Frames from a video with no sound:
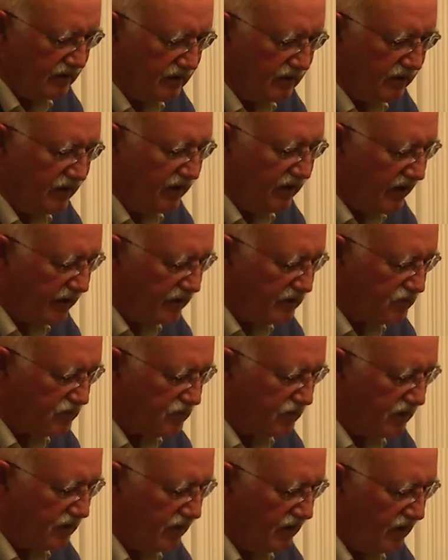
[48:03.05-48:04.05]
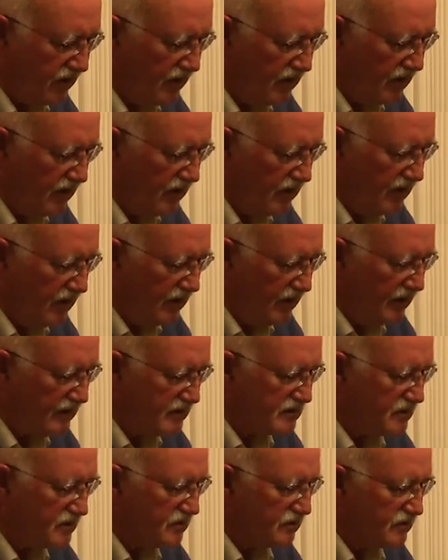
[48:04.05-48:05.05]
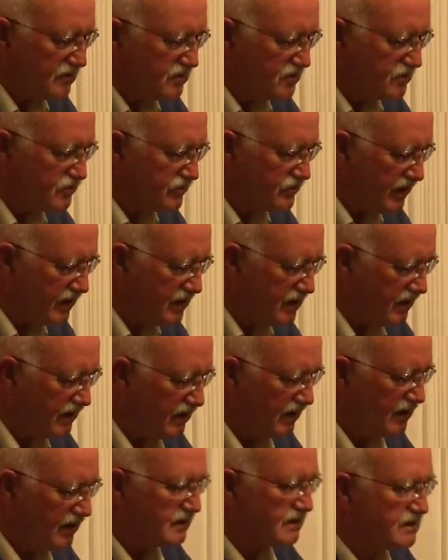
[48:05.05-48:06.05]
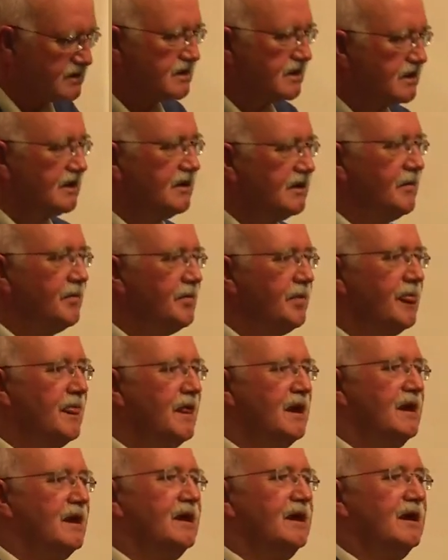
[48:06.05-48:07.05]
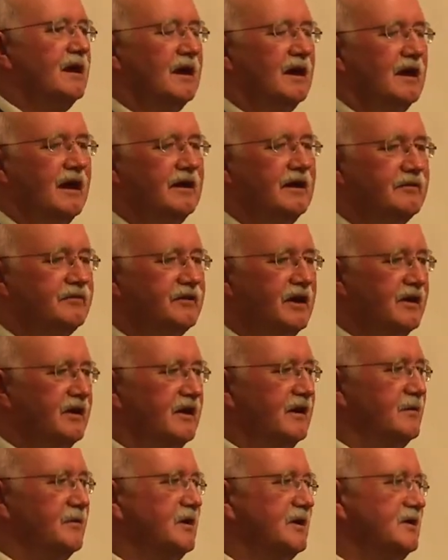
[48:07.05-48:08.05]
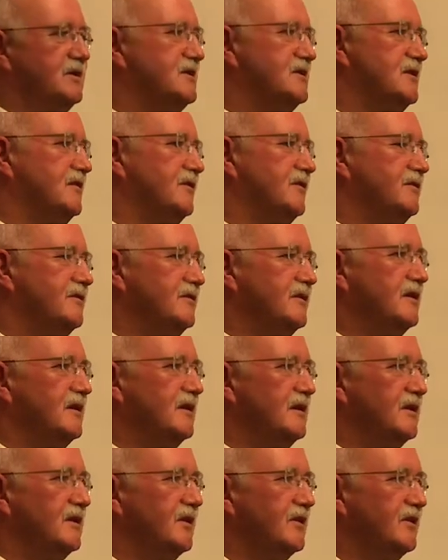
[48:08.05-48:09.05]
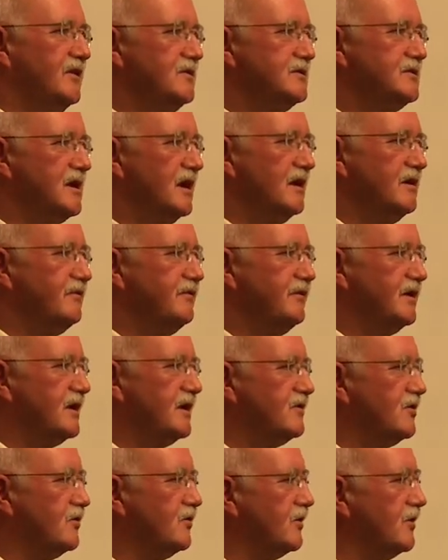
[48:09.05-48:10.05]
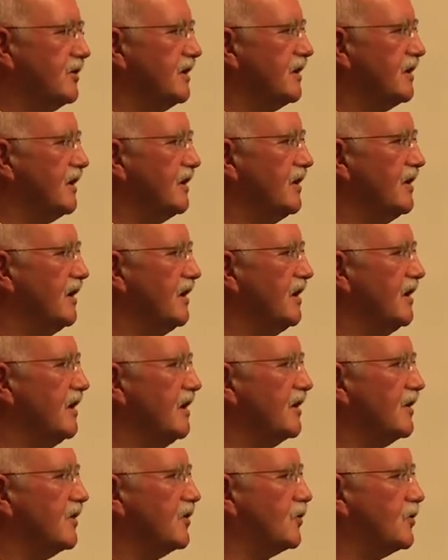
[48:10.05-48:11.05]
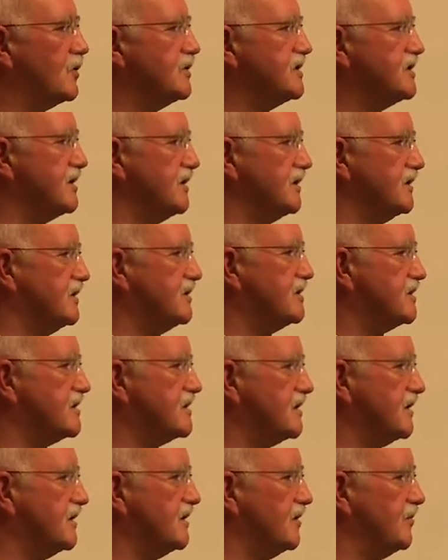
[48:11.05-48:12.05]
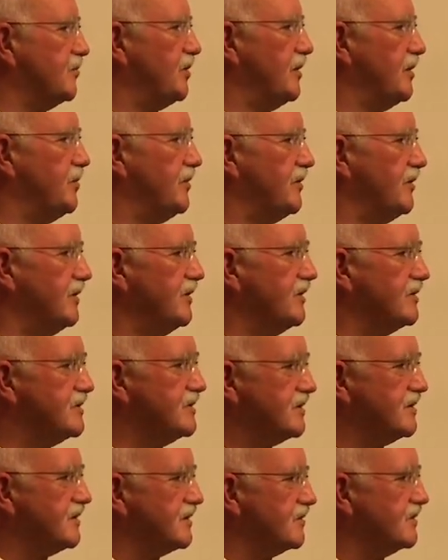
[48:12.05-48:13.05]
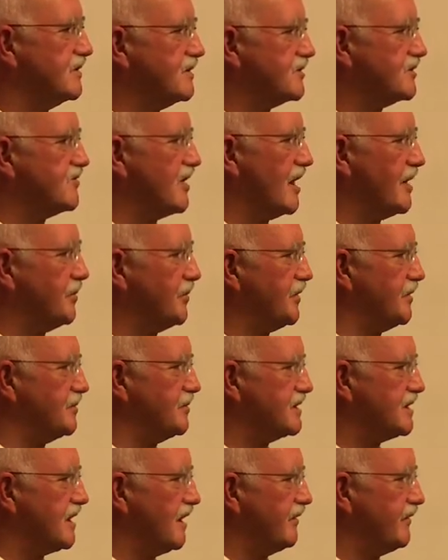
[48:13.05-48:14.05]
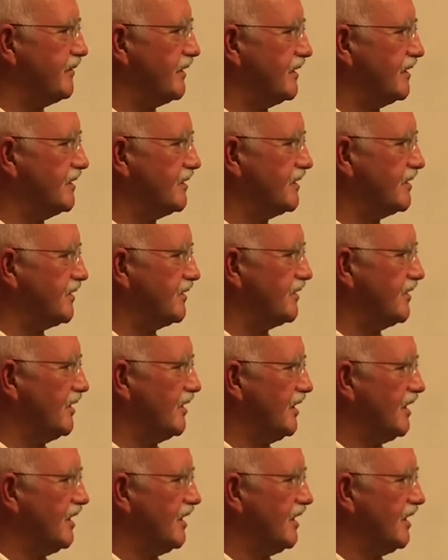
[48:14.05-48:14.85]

unnatural. It's constricting as uh, I have that image of uh, those kind of Victorian corsets that mm-hmm. people used to strap themselves into,